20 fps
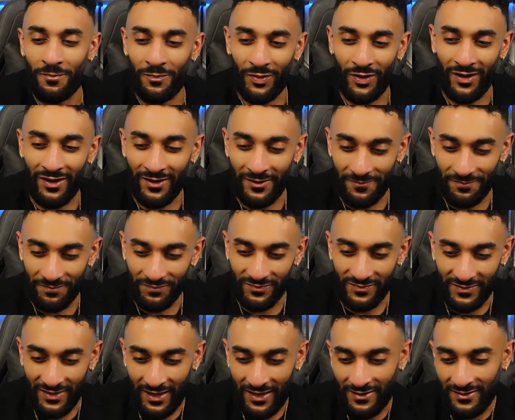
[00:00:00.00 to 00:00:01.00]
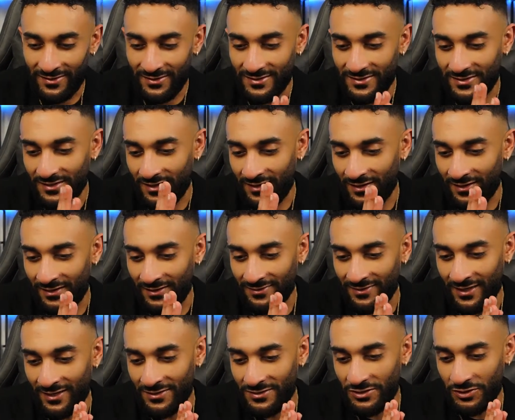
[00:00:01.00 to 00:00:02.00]
but that is
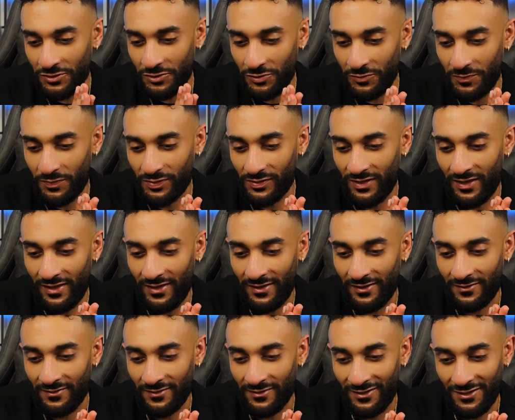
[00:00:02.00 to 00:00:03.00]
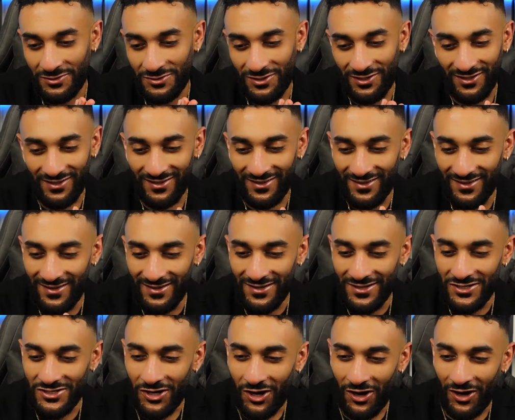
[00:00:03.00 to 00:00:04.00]
a good play, allegedly.
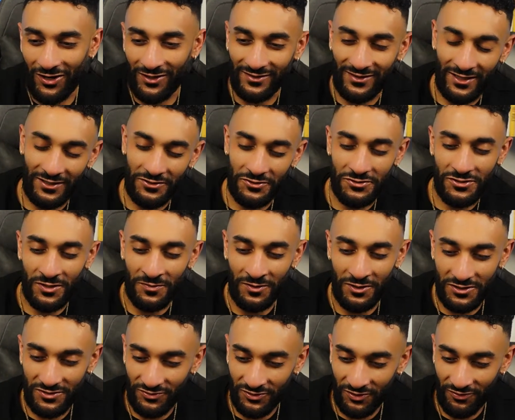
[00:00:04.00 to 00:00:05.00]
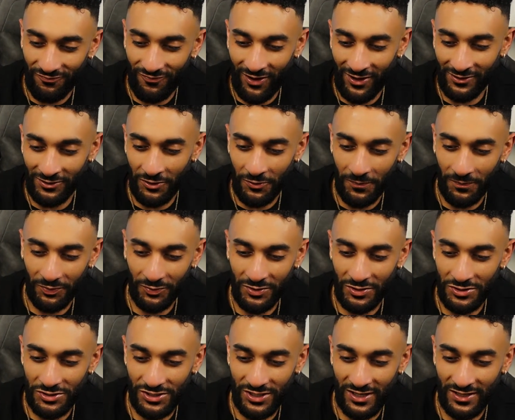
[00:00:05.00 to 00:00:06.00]
Sean, thank you so much for the follow.
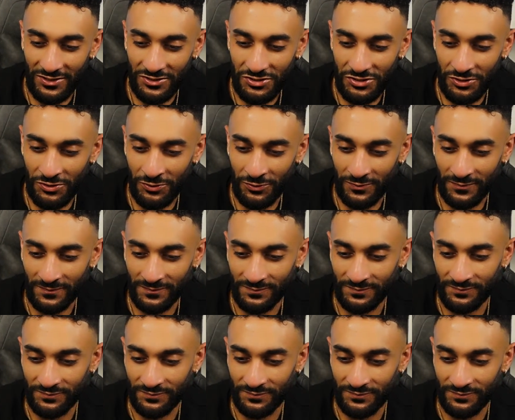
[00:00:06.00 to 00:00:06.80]
Appreciate you.